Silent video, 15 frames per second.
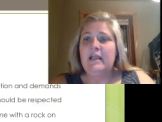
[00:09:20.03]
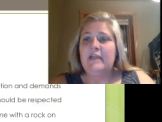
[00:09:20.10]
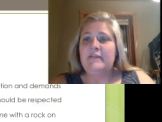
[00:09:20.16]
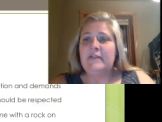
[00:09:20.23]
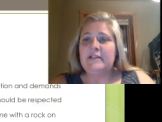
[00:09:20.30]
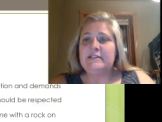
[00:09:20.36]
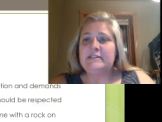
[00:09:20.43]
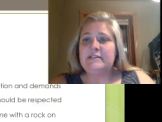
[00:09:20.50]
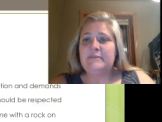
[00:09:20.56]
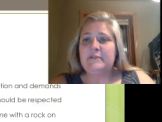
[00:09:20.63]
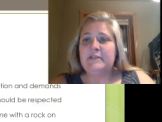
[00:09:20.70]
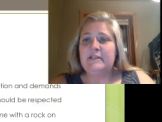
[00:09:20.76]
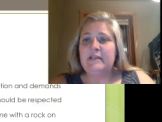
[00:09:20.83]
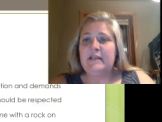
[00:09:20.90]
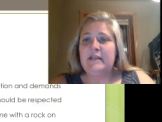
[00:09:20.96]
And that's
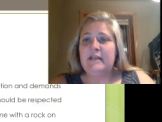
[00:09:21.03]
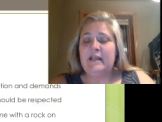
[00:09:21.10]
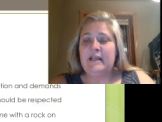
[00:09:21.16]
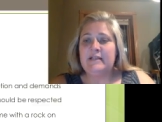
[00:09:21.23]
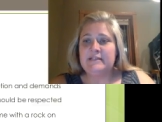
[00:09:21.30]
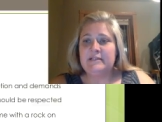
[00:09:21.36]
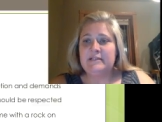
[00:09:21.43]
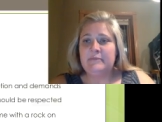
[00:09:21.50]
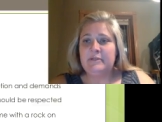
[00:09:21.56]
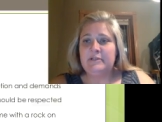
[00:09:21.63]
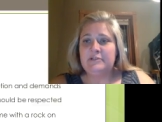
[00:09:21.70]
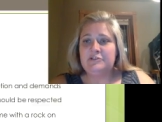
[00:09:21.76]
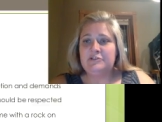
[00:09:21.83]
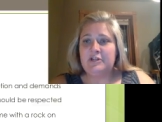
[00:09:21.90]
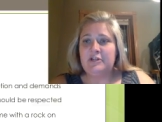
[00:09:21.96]
something that, as an
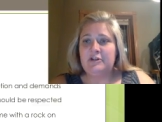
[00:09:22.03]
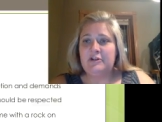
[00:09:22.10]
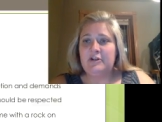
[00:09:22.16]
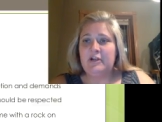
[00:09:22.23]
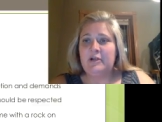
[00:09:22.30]
administrator,